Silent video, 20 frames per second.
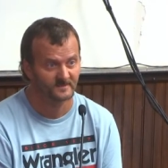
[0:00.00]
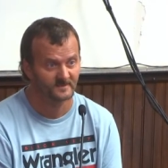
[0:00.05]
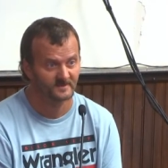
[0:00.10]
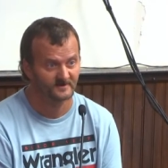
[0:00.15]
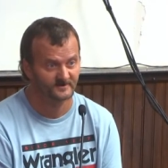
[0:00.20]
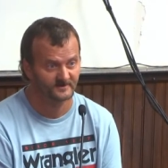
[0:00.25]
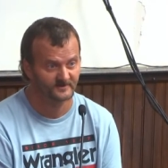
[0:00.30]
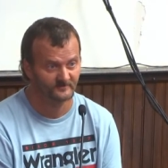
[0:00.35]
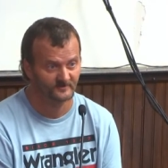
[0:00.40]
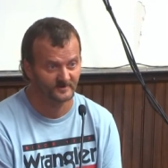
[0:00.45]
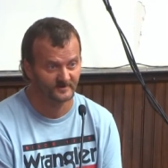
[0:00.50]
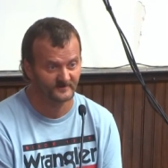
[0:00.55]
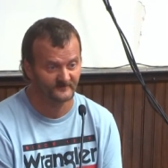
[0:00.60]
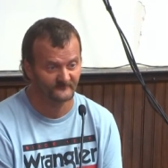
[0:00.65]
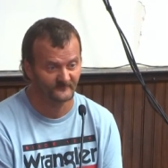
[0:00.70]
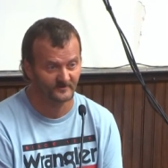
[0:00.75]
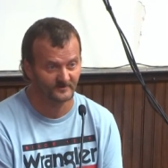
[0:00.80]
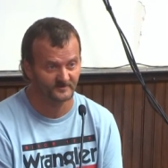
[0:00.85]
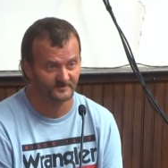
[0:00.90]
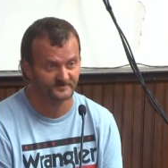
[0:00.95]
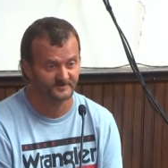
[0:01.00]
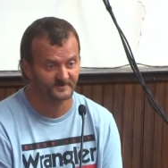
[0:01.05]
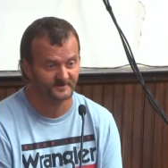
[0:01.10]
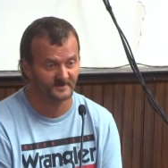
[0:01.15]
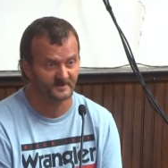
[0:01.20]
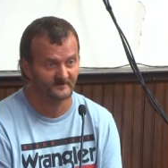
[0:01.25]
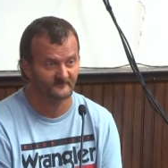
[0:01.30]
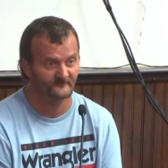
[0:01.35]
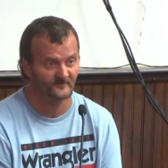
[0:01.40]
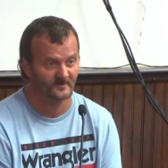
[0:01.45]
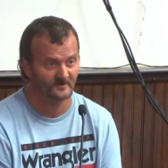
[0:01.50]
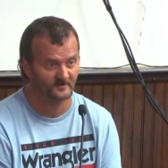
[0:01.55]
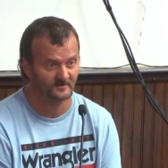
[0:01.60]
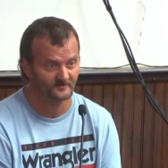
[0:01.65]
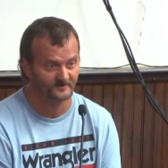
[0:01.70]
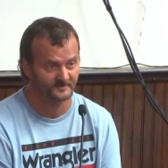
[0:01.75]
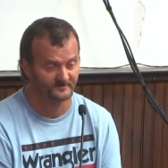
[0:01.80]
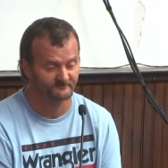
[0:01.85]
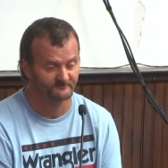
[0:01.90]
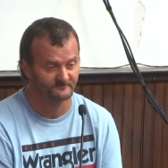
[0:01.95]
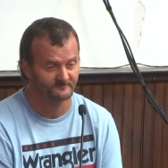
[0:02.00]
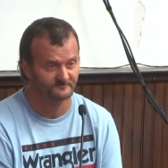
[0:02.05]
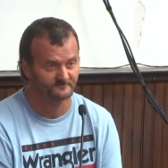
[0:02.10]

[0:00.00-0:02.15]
And he went in first, and I followed him.